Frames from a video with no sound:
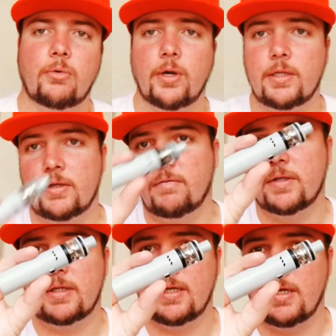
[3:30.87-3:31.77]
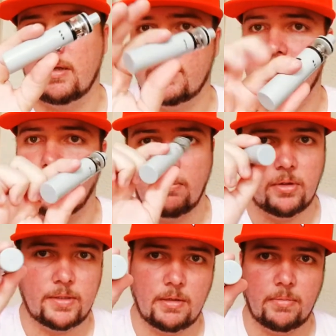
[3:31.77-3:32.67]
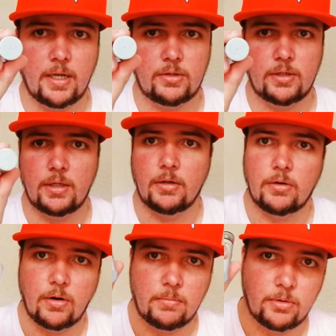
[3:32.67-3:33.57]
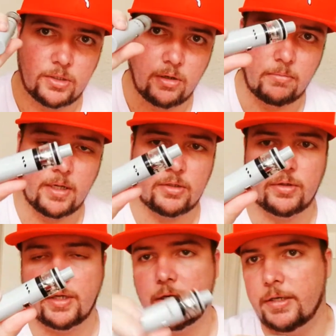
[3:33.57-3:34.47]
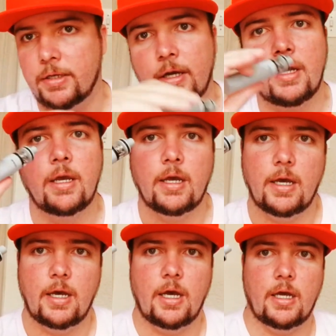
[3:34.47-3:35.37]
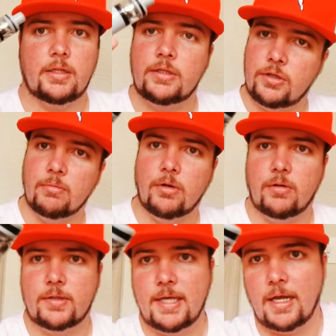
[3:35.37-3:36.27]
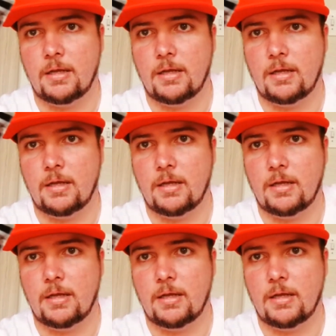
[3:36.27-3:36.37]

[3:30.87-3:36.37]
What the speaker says: points. Obviously this has got a built-in battery. You can't put your own battery in. 2ml tank